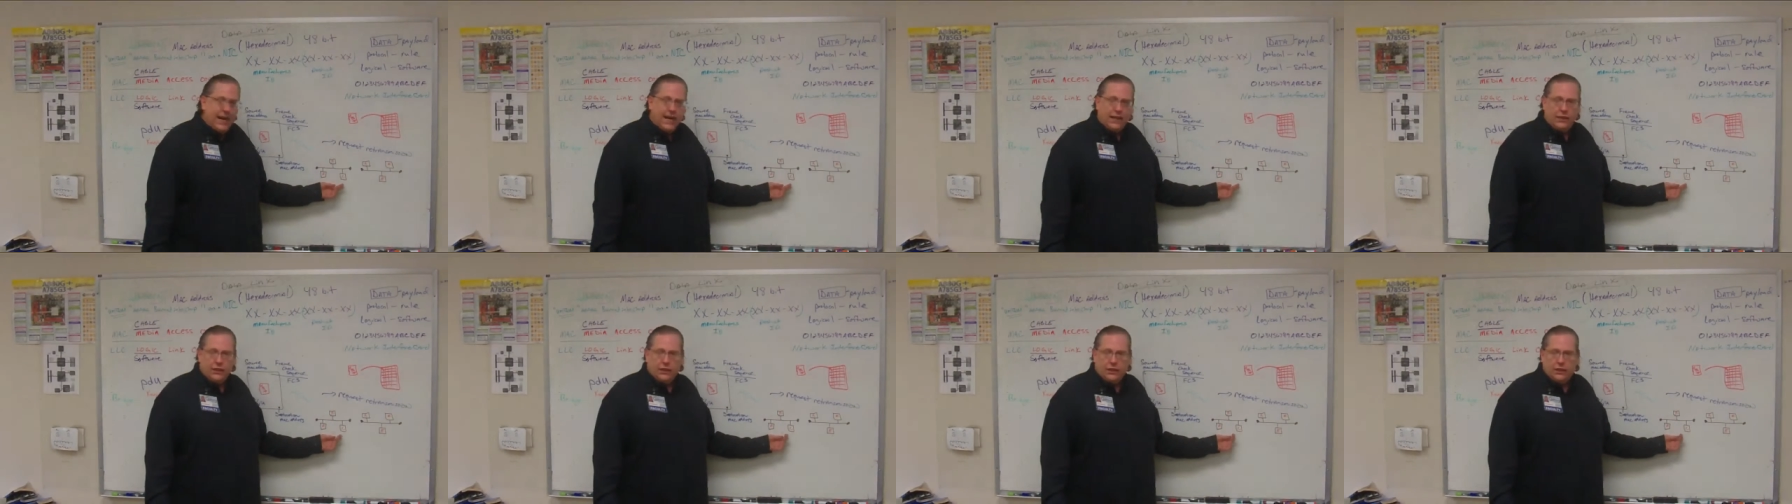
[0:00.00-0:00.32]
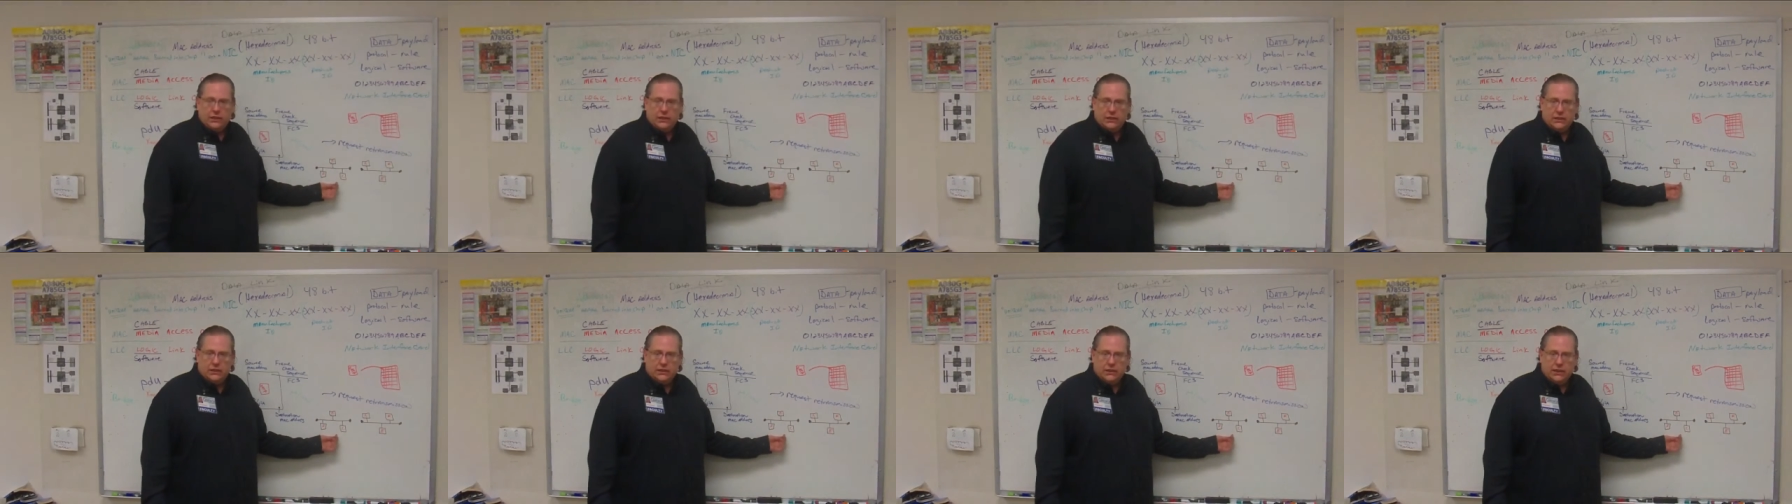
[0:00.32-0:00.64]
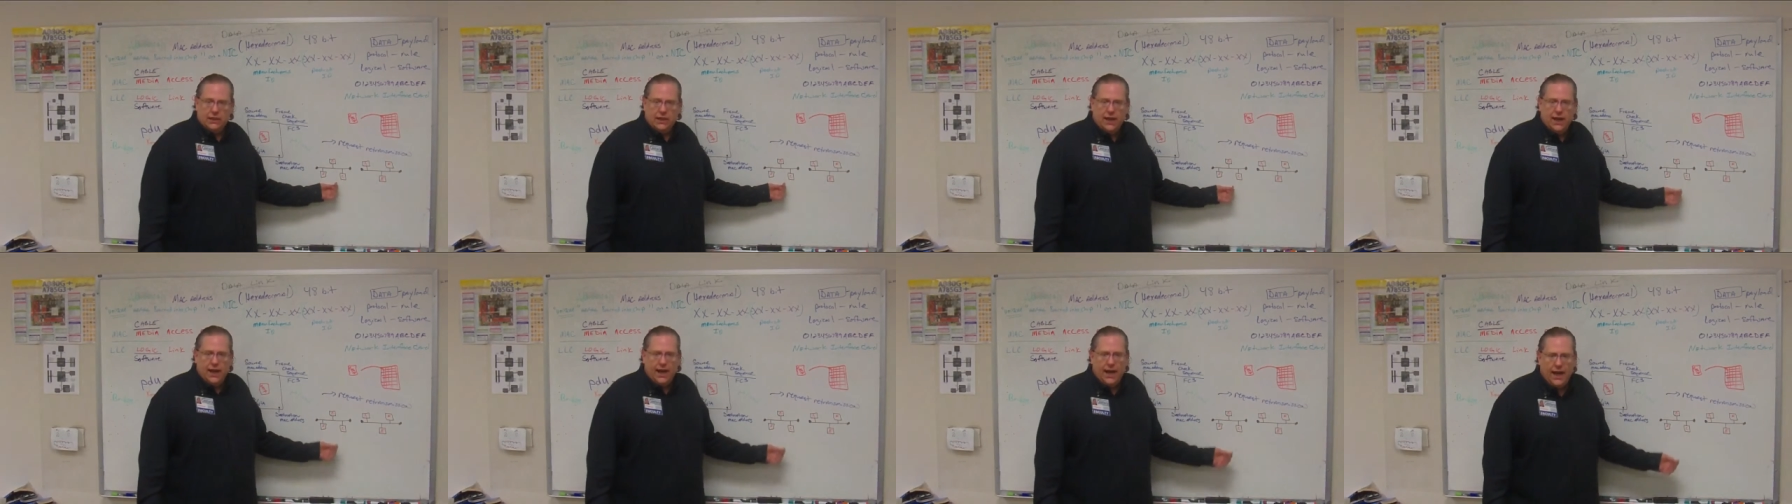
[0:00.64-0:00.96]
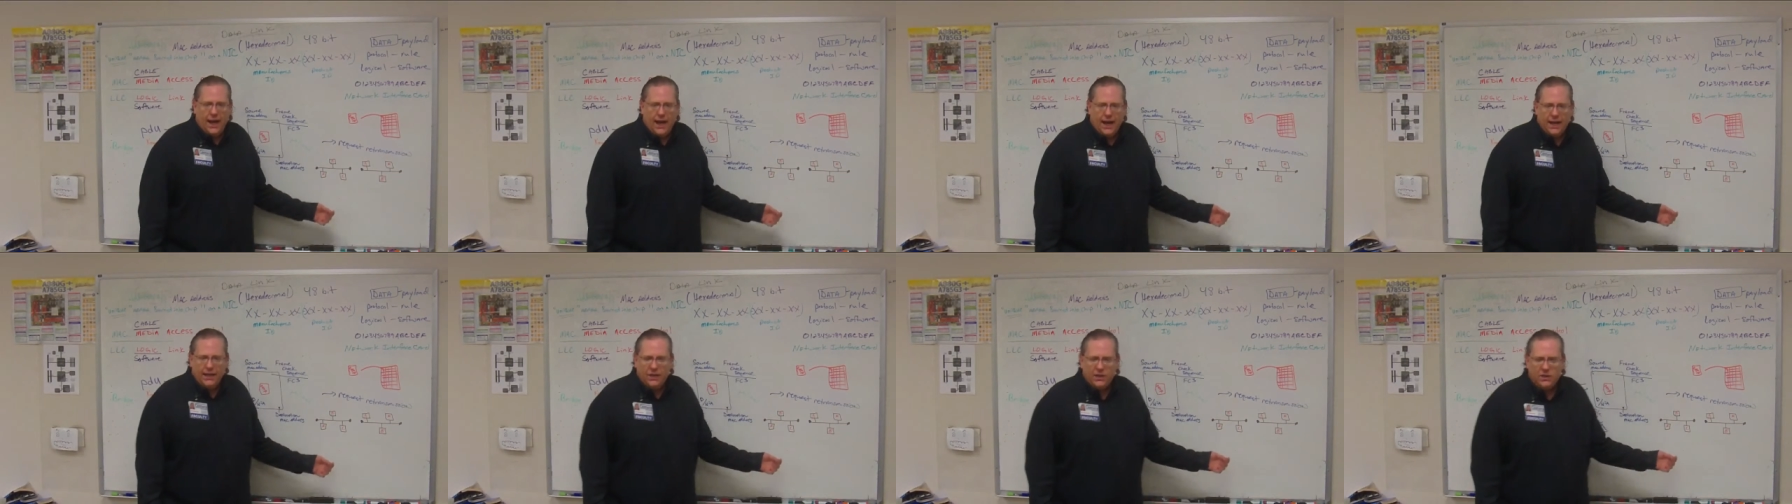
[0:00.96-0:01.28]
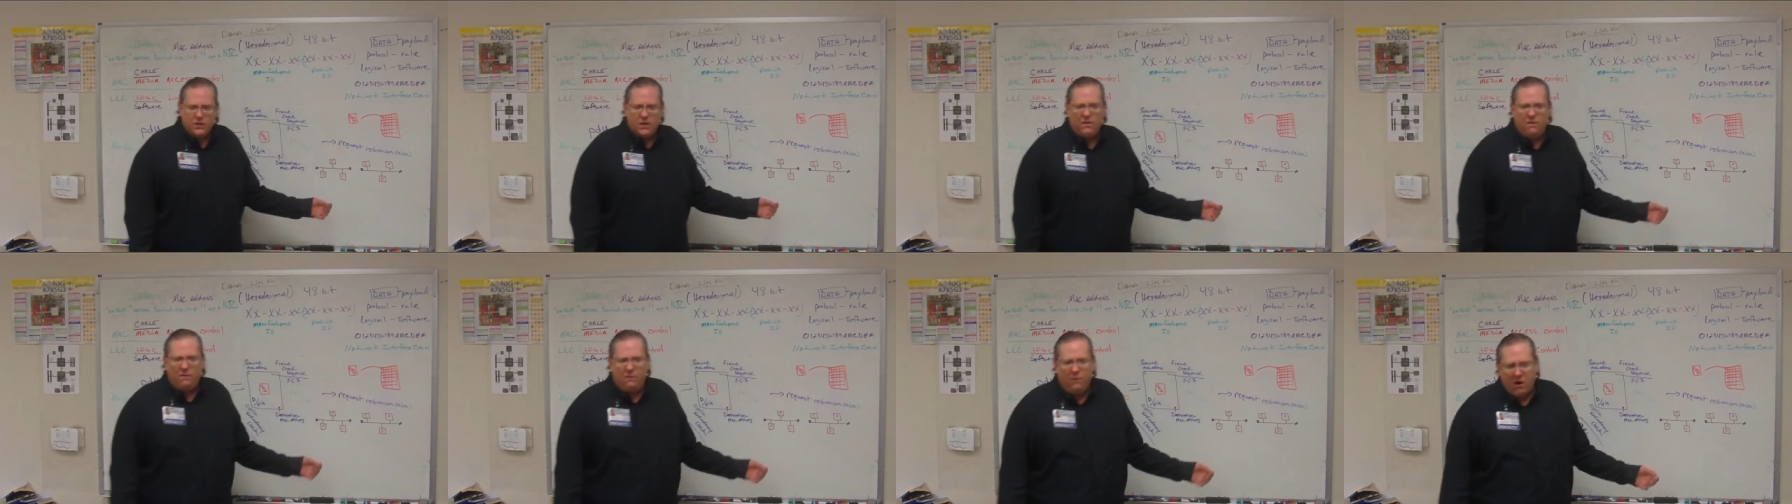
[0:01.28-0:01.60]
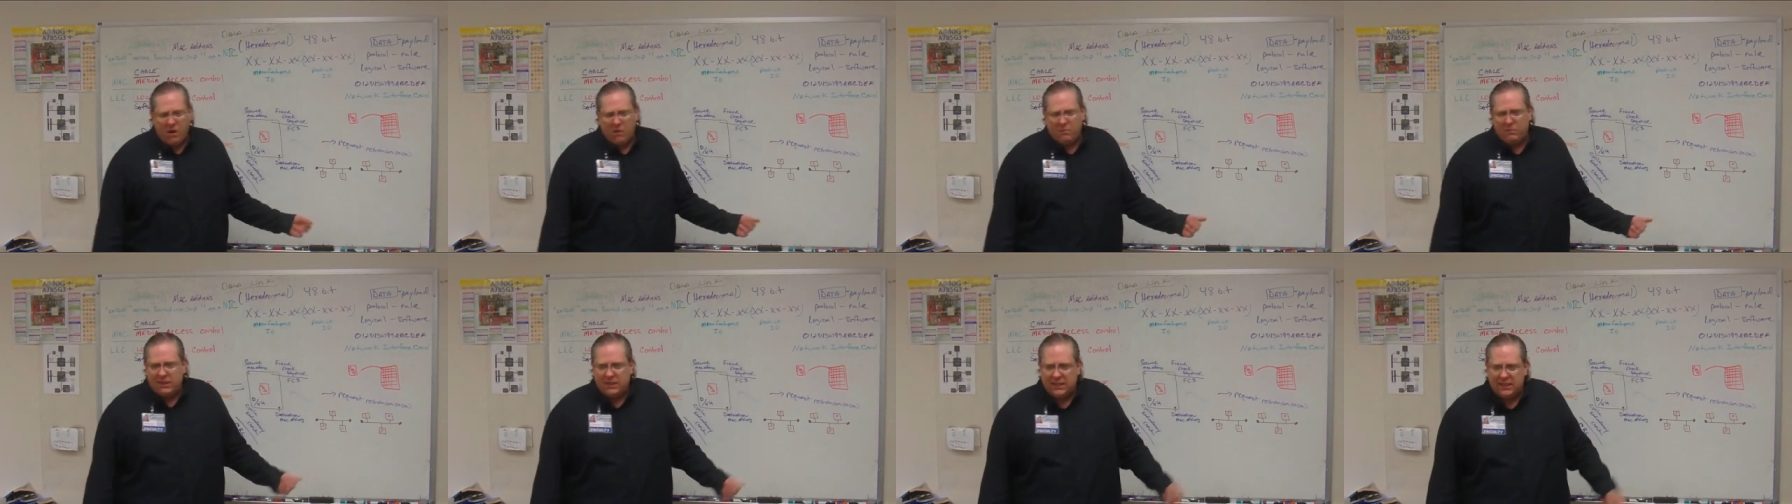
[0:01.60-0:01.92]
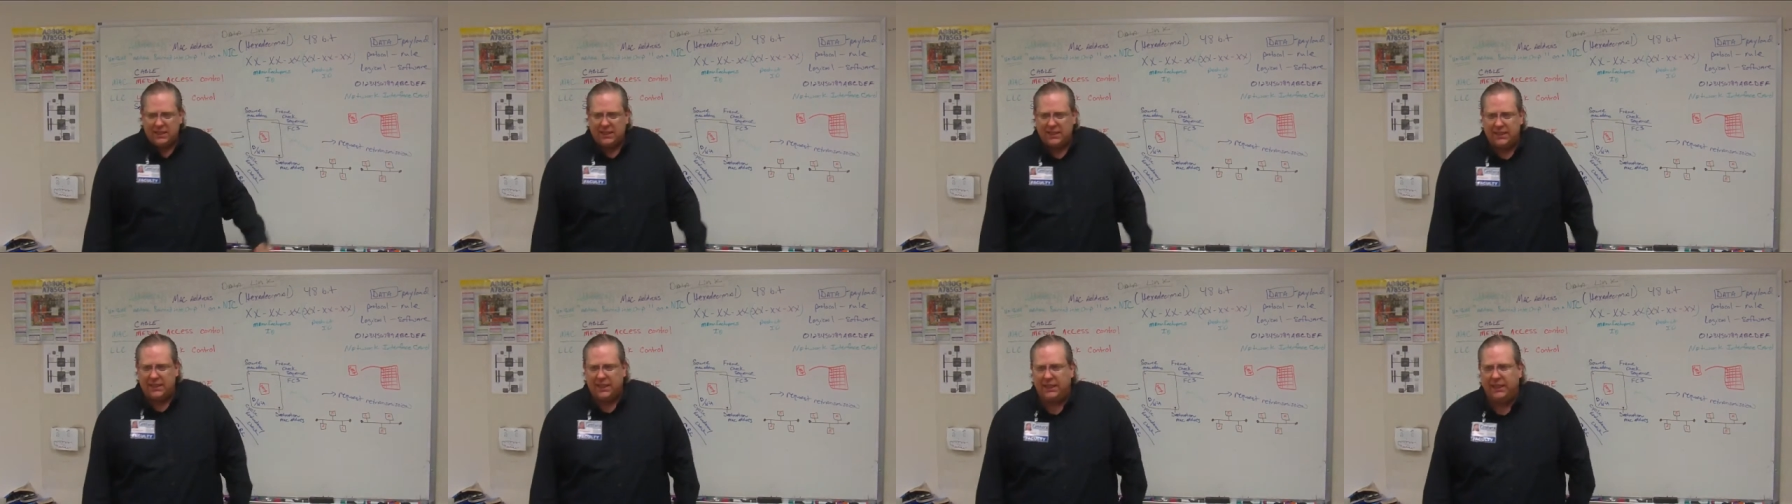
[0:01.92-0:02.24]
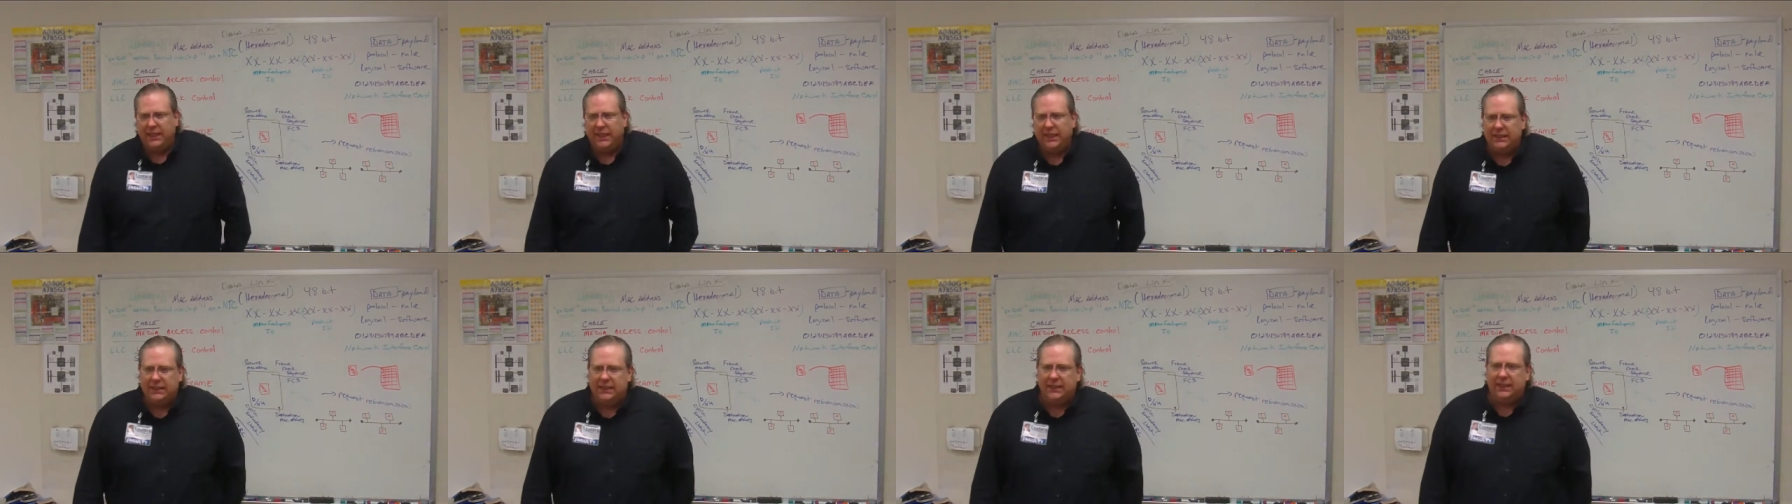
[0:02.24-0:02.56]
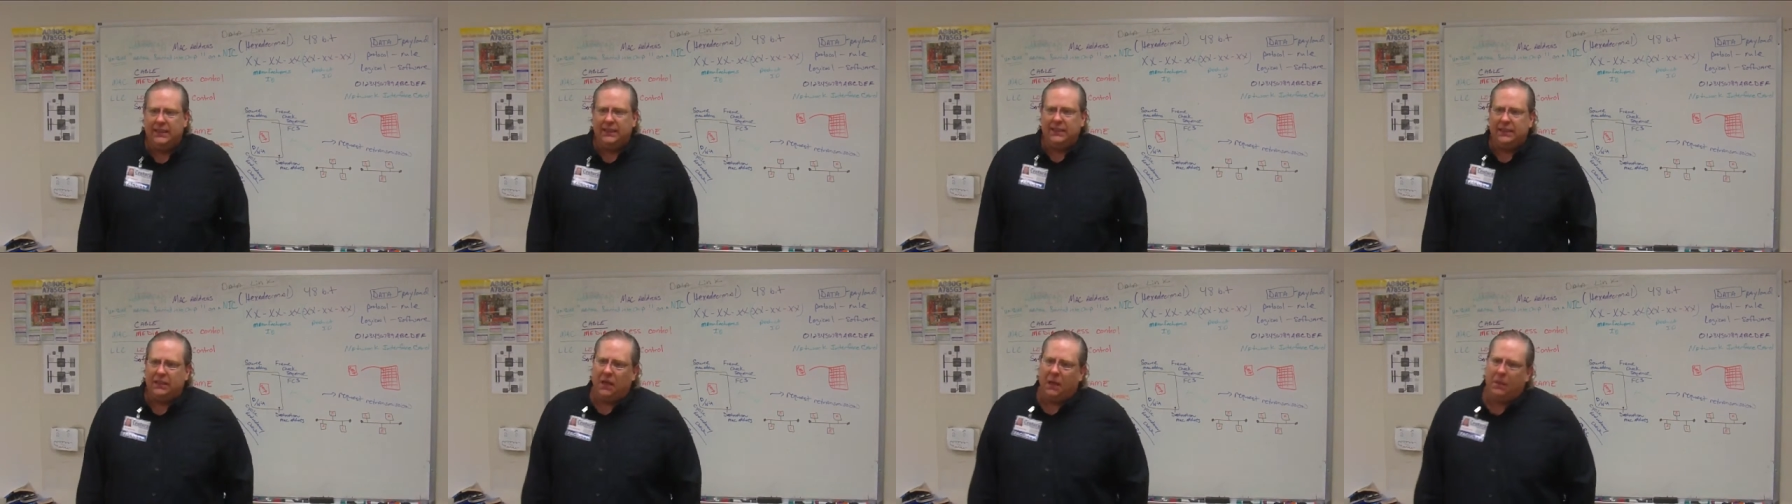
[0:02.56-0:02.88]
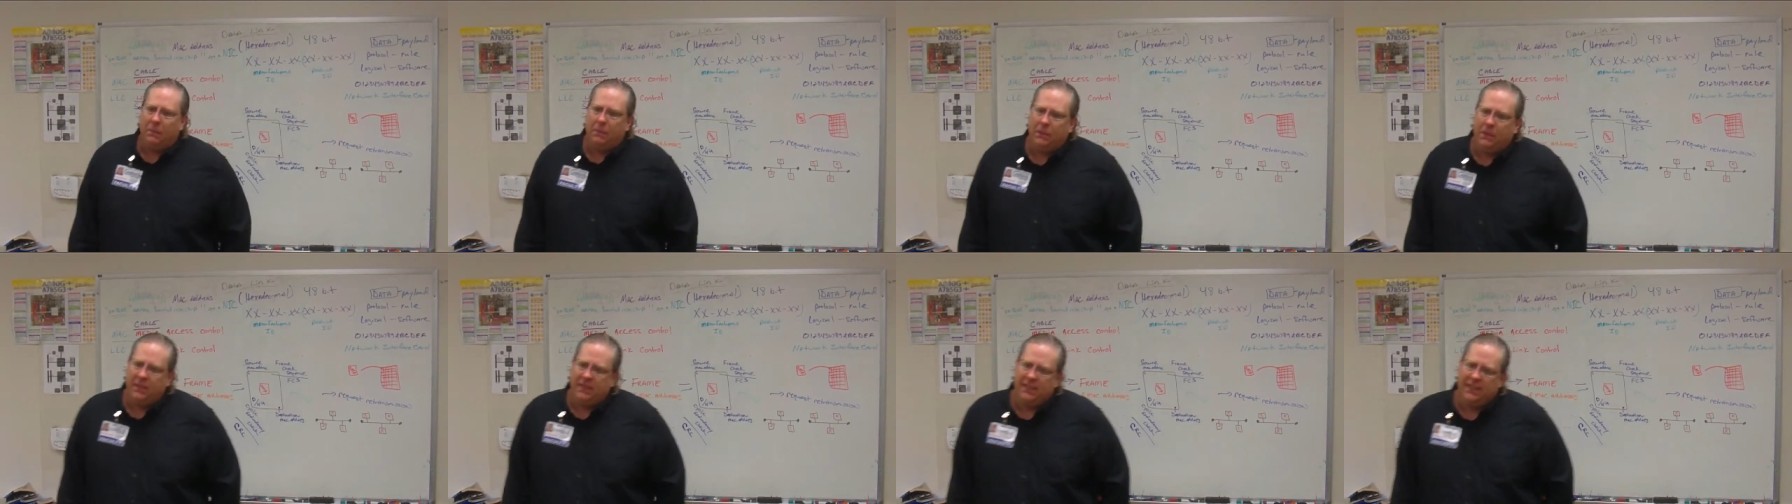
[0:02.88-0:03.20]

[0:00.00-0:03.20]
Eckerd's, and there's a pharmacist, and he's in his upper